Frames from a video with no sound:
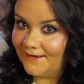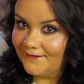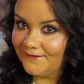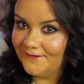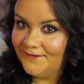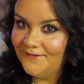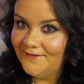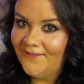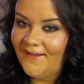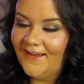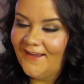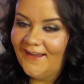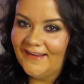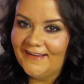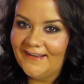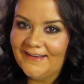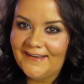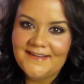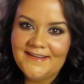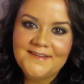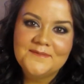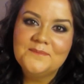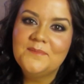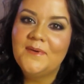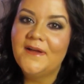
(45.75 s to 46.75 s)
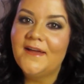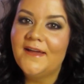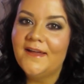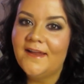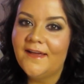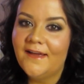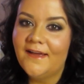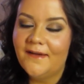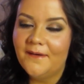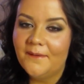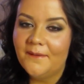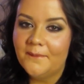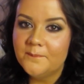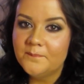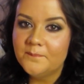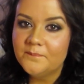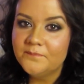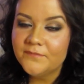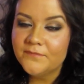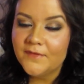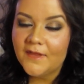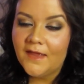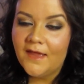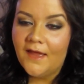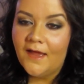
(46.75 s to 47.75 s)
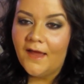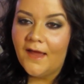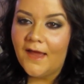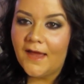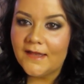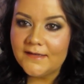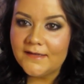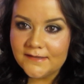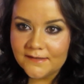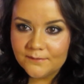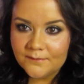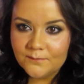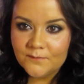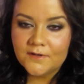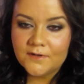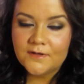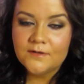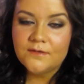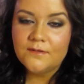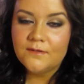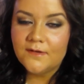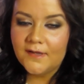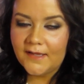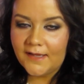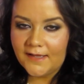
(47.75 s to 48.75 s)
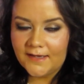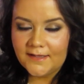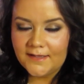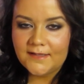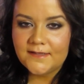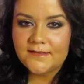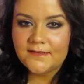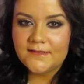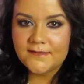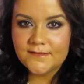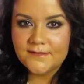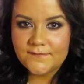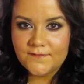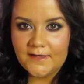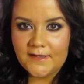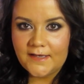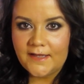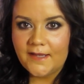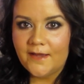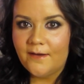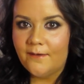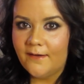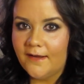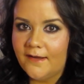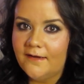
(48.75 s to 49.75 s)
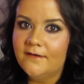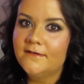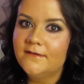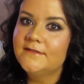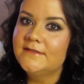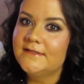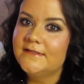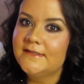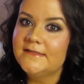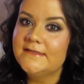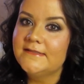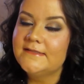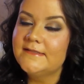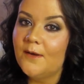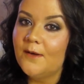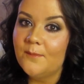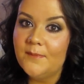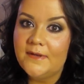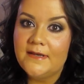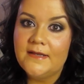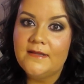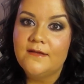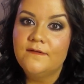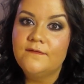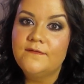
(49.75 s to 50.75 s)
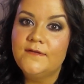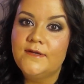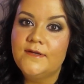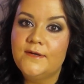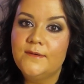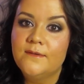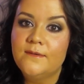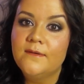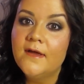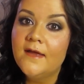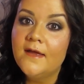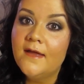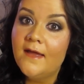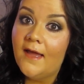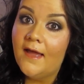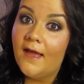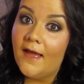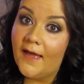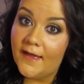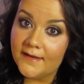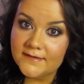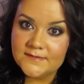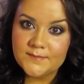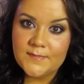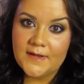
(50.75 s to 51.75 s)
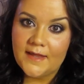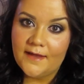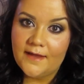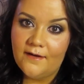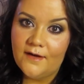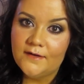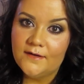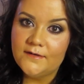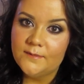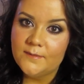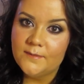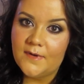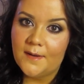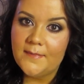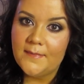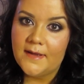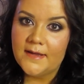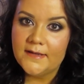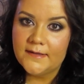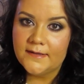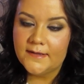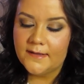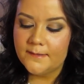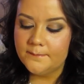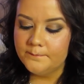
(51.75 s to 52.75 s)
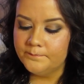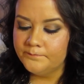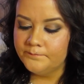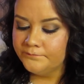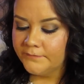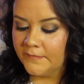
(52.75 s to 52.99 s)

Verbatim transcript: aggravating, but um, I did want to go ahead and get this video out since so many of you asked me how I do my makeup.